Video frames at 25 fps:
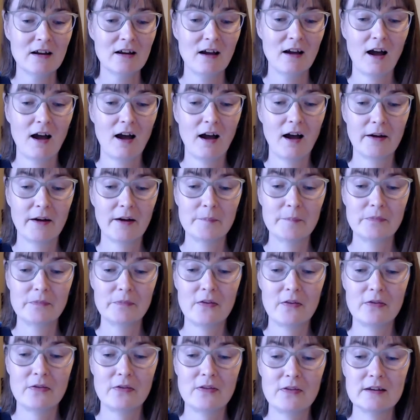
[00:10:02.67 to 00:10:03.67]

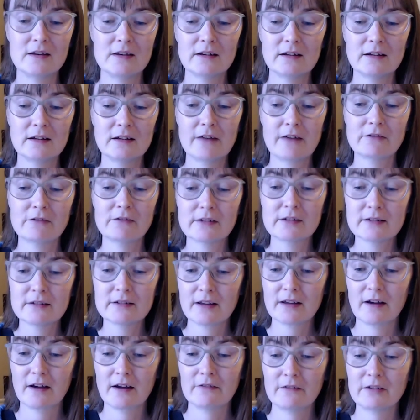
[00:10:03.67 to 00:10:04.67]
the
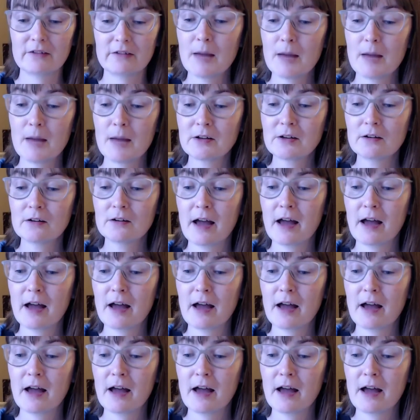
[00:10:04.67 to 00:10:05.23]
levels of a chemical